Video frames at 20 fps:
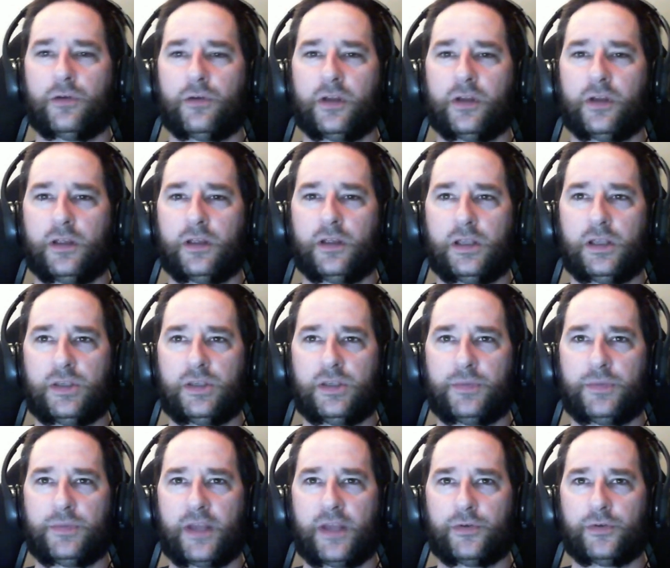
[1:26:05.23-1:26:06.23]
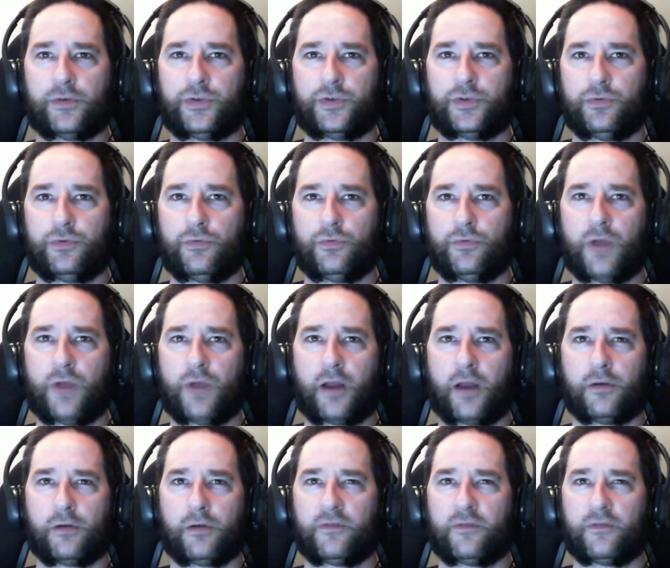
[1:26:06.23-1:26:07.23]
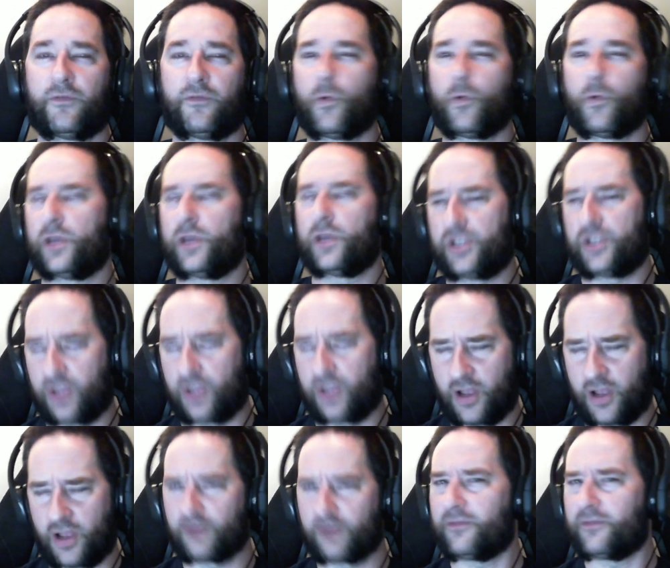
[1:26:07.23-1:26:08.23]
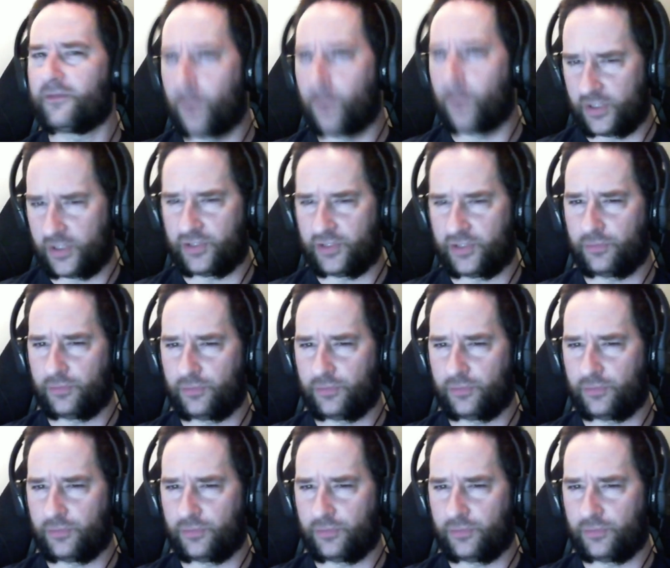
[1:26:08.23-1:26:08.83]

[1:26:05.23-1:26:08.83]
it dipped down to 140, 142.